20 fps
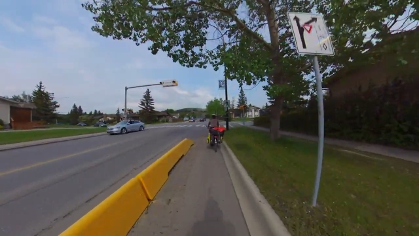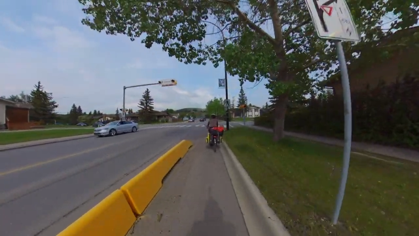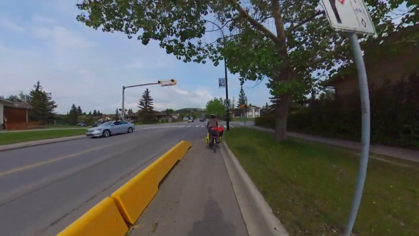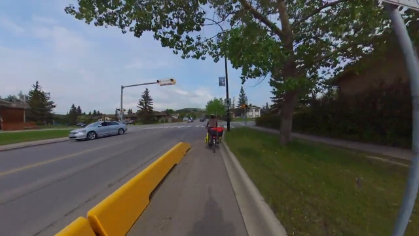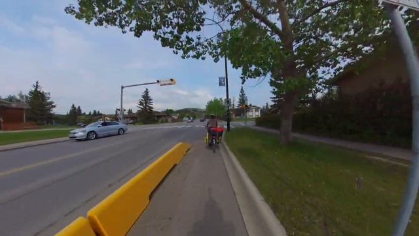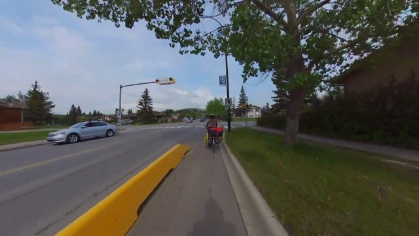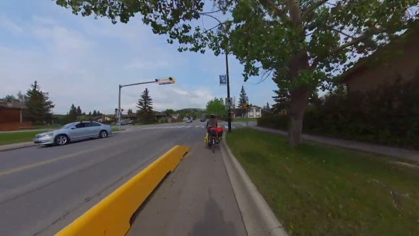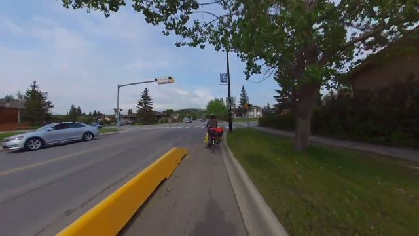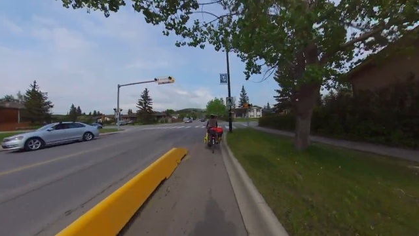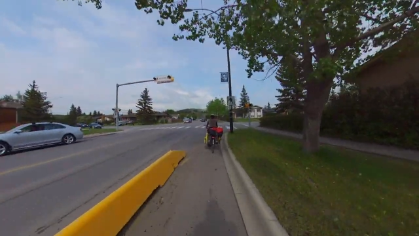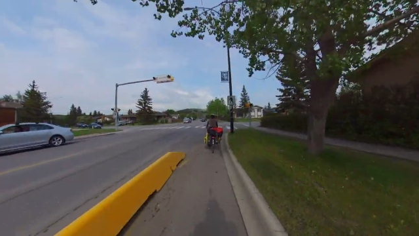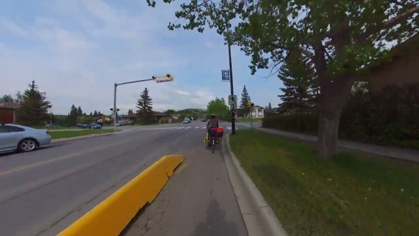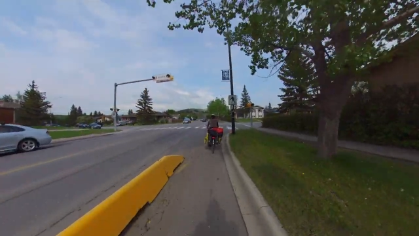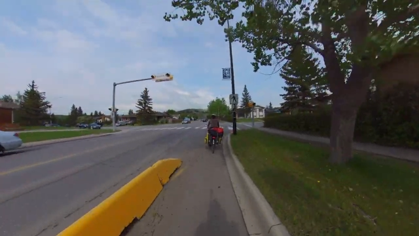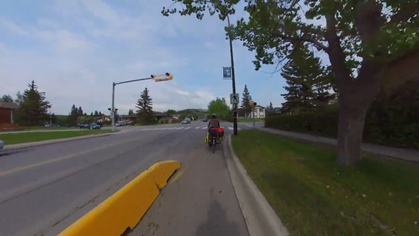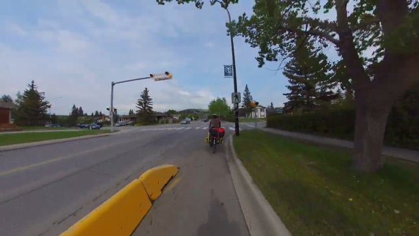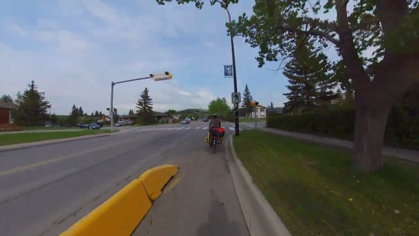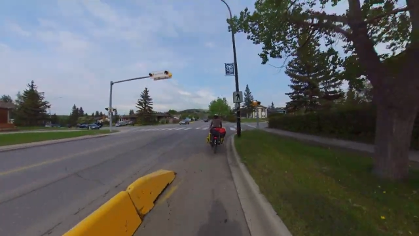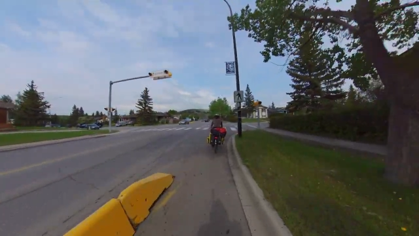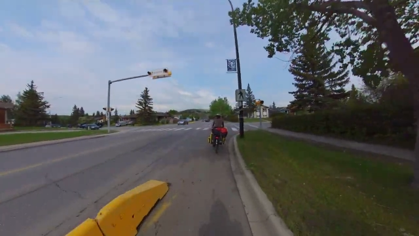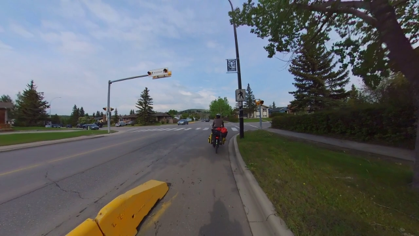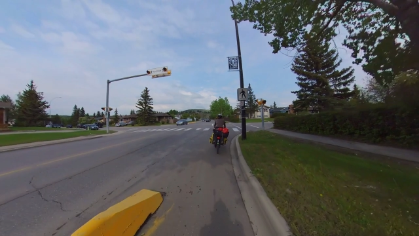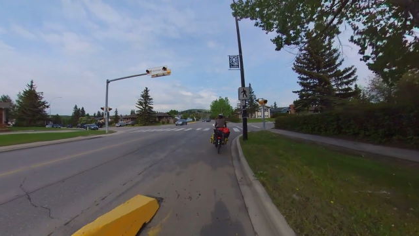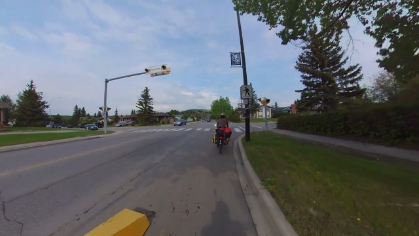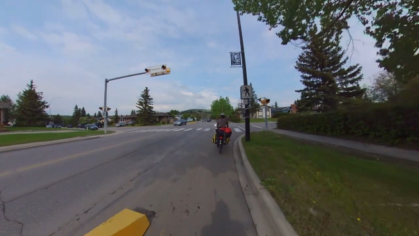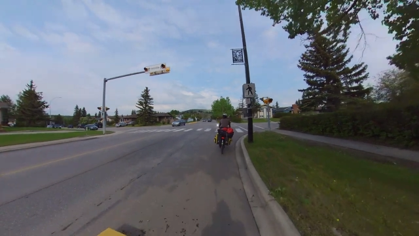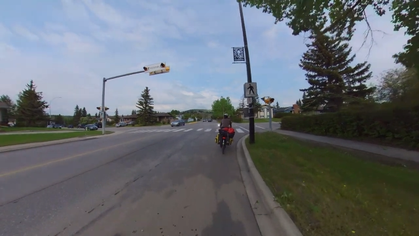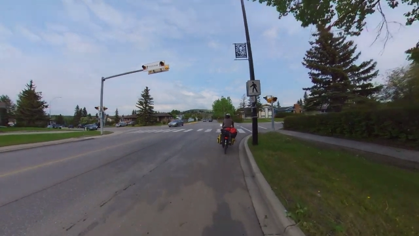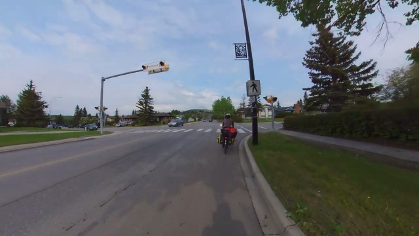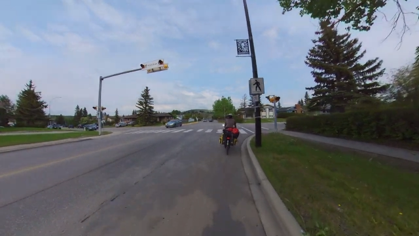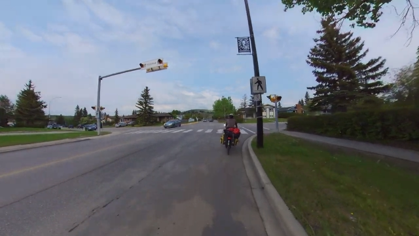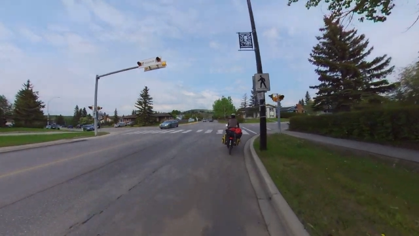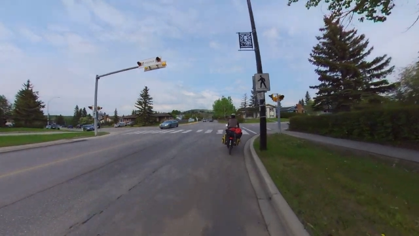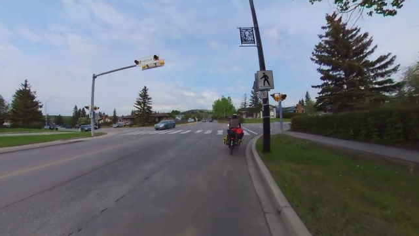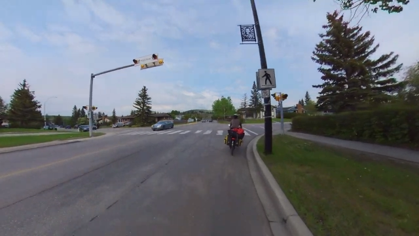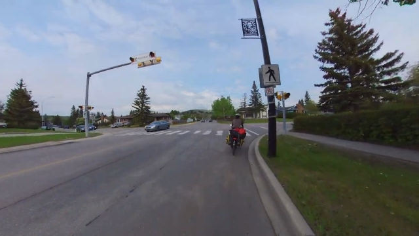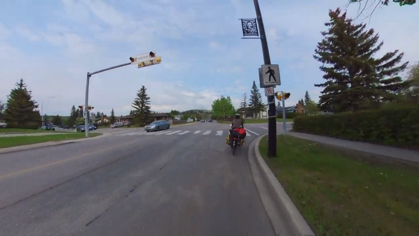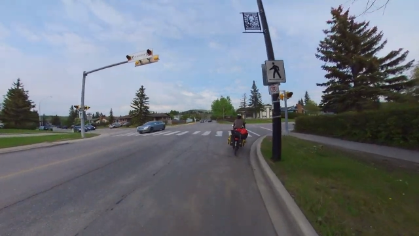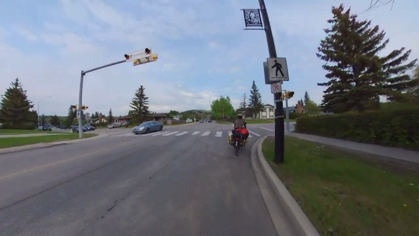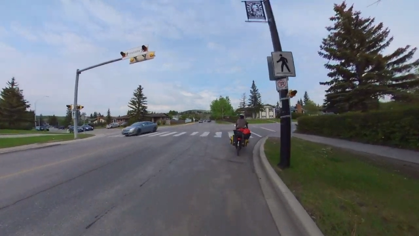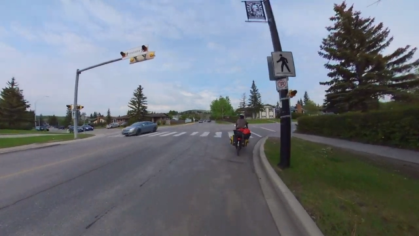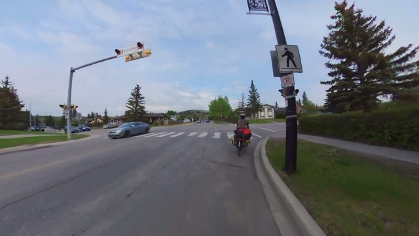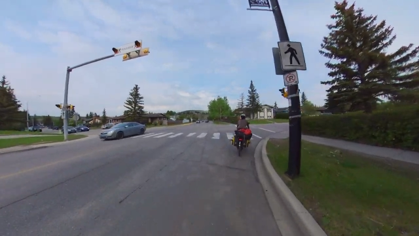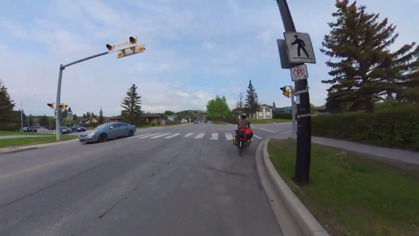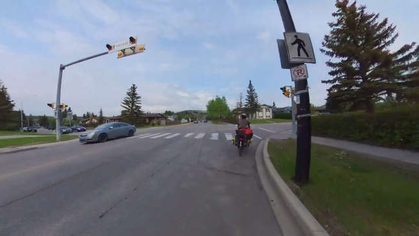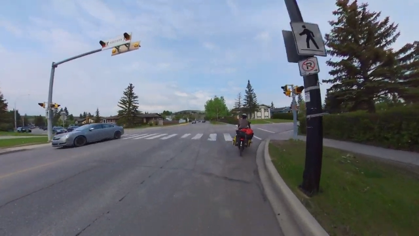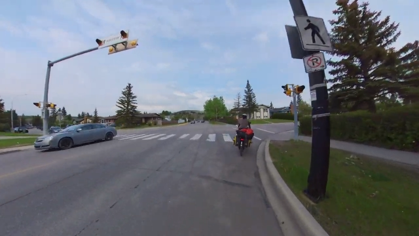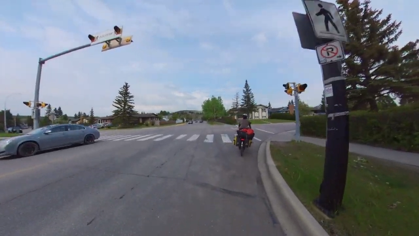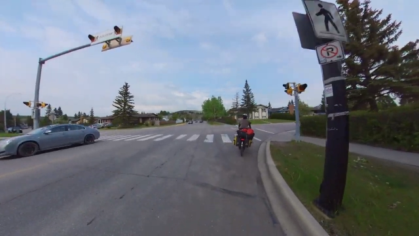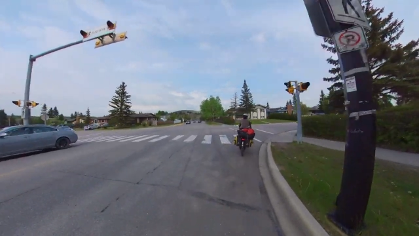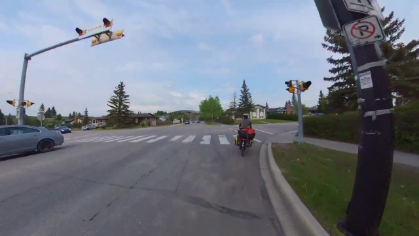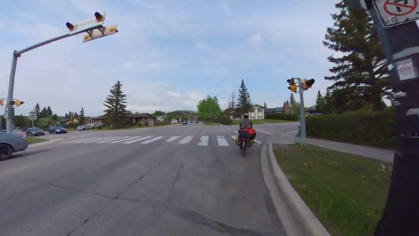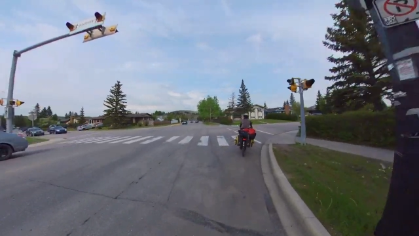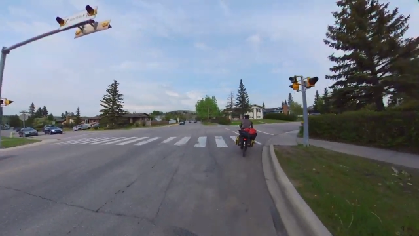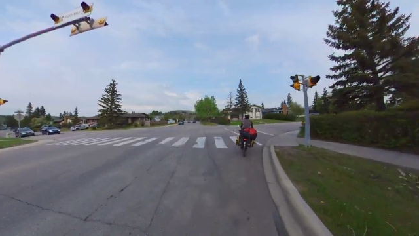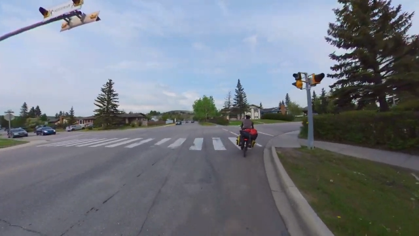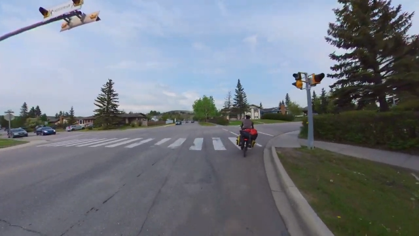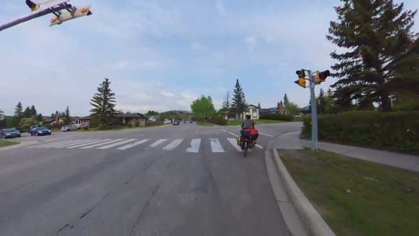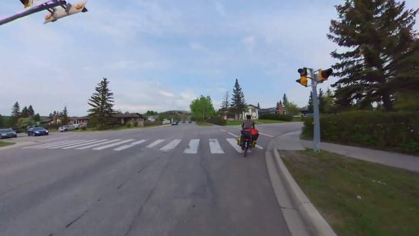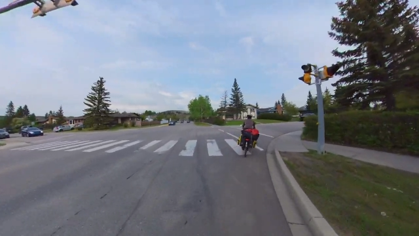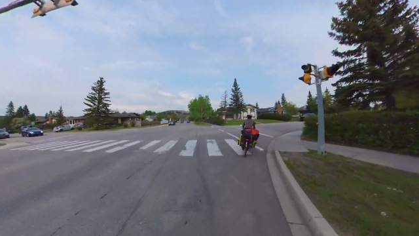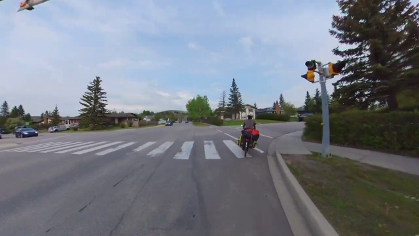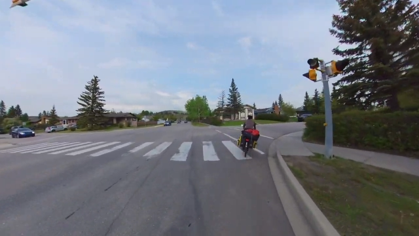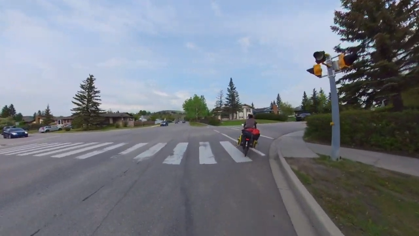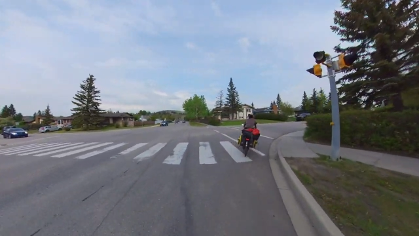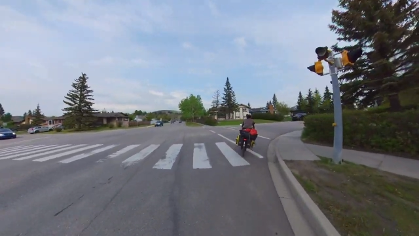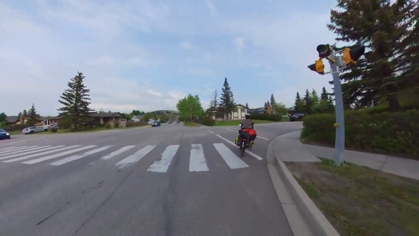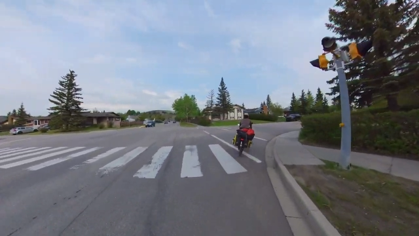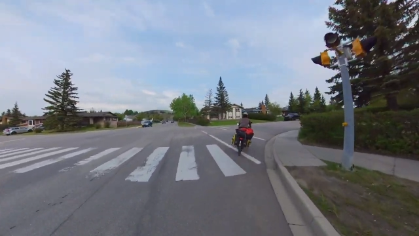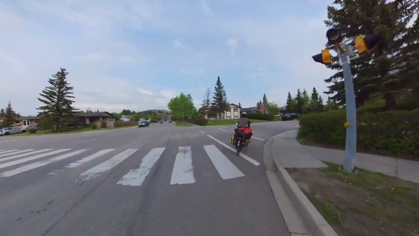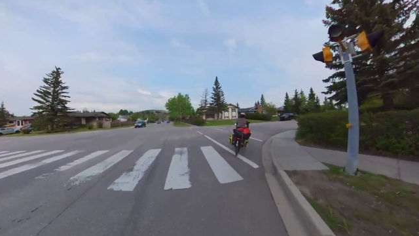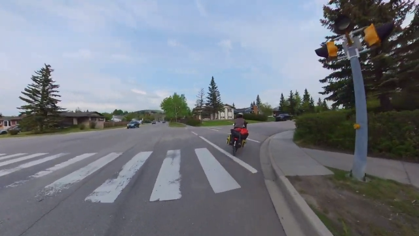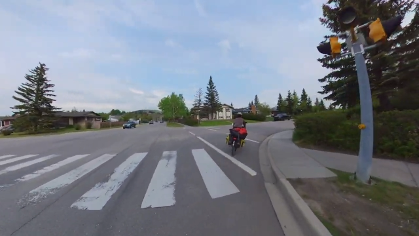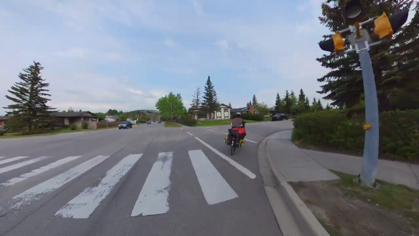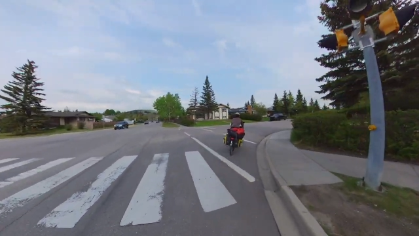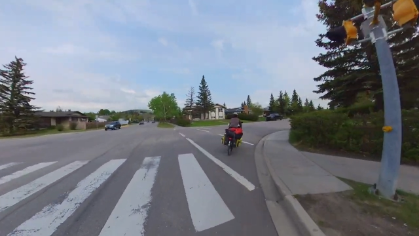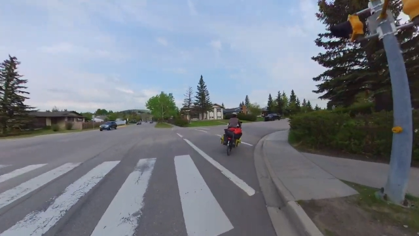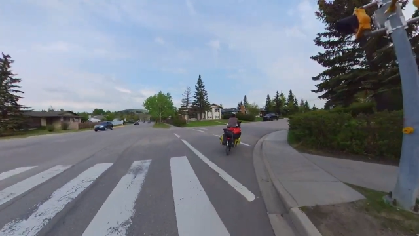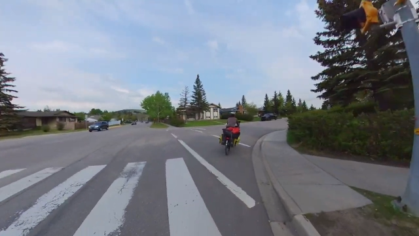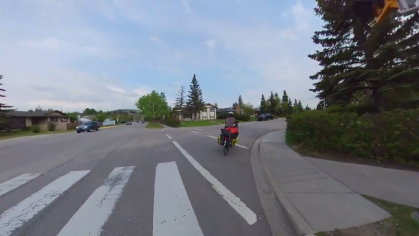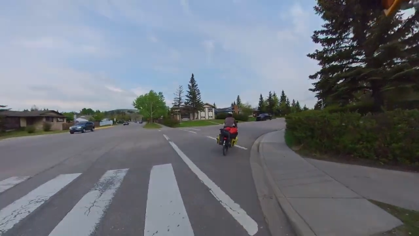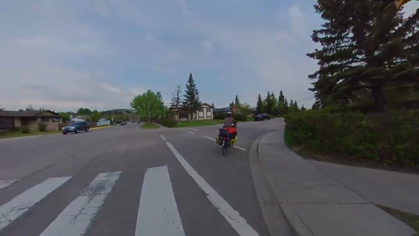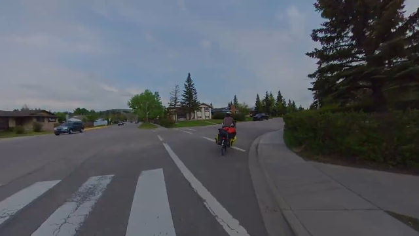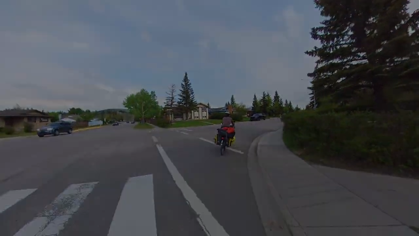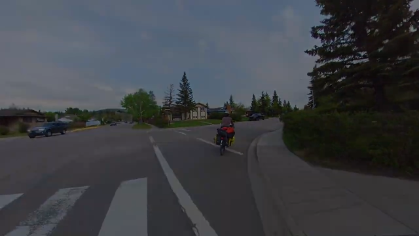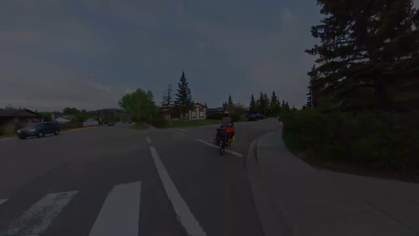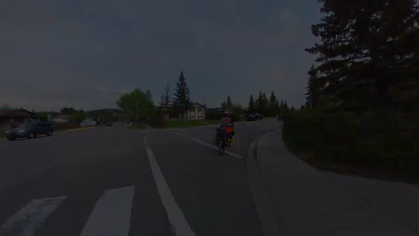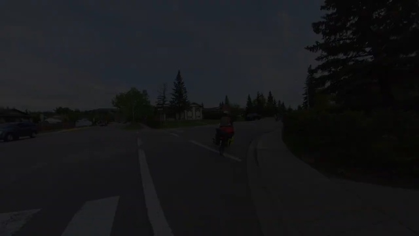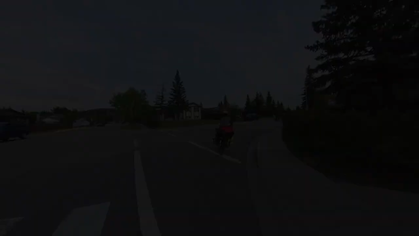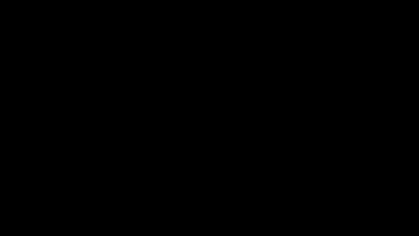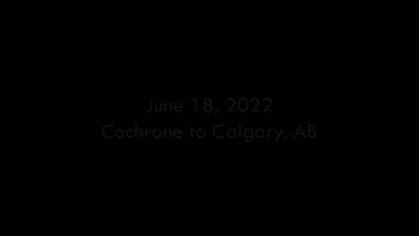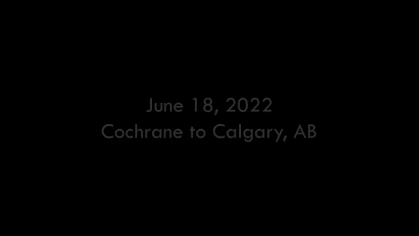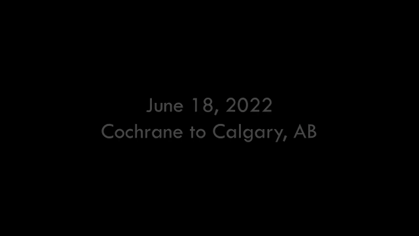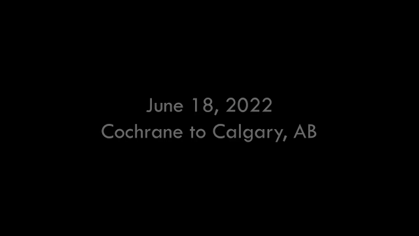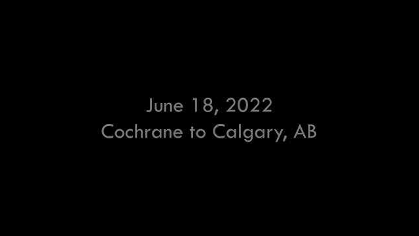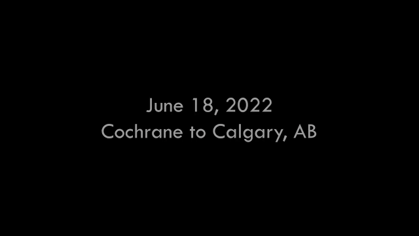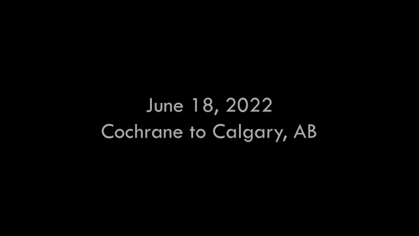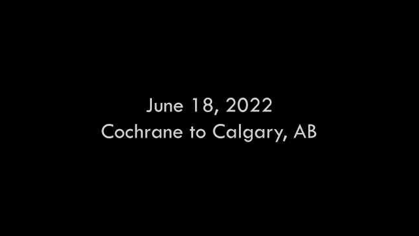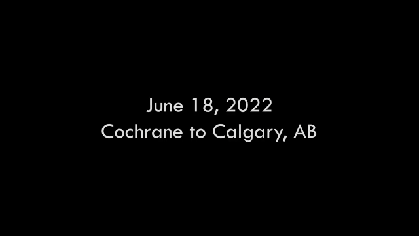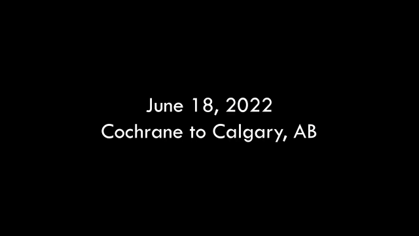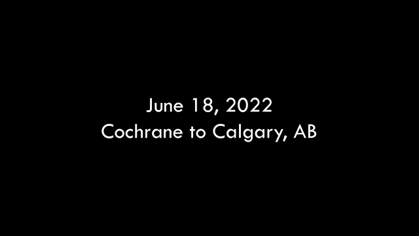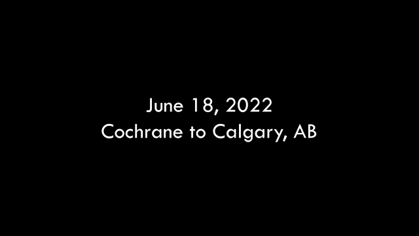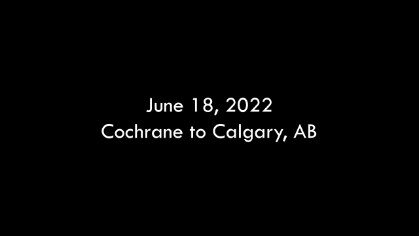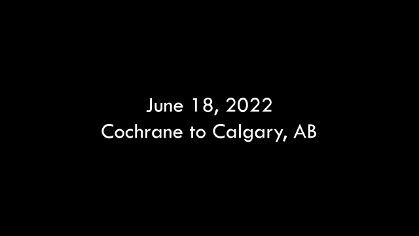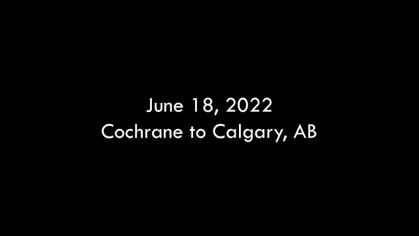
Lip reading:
(no speaker visible)